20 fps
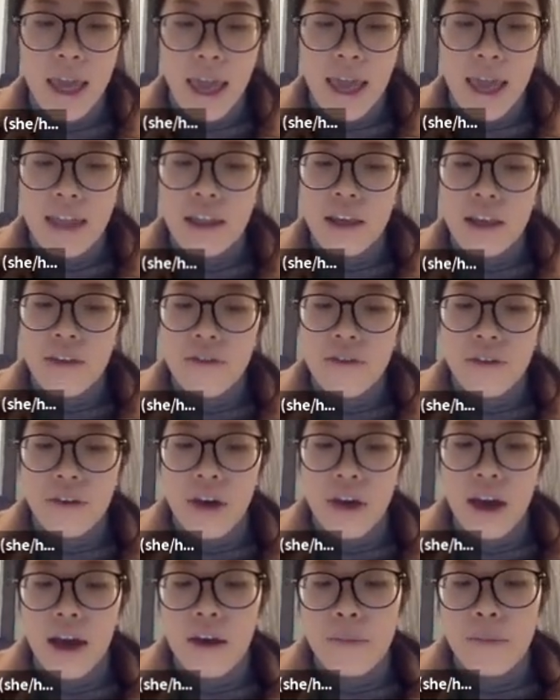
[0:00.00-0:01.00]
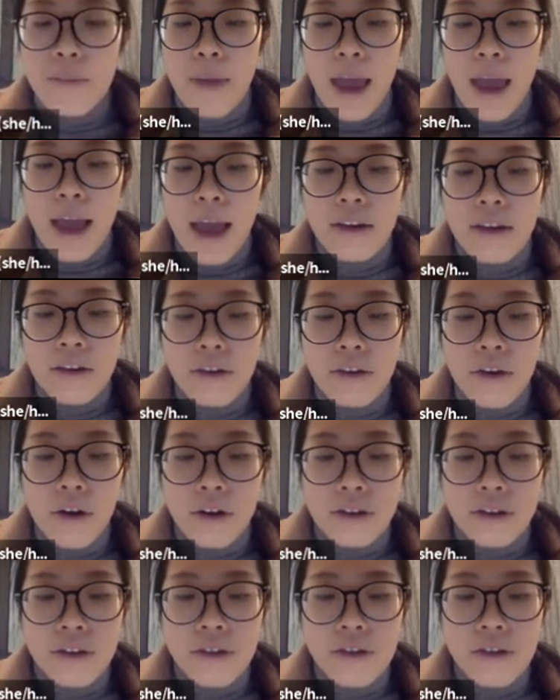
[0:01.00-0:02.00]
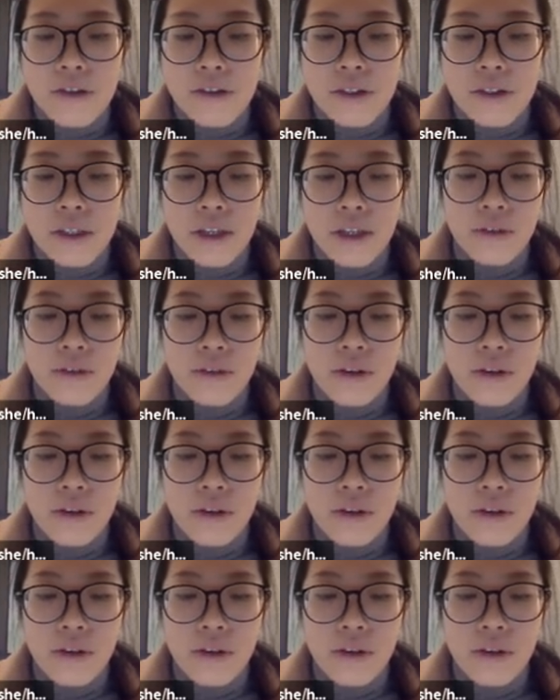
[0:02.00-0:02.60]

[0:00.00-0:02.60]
And if you are on Mac, you also use the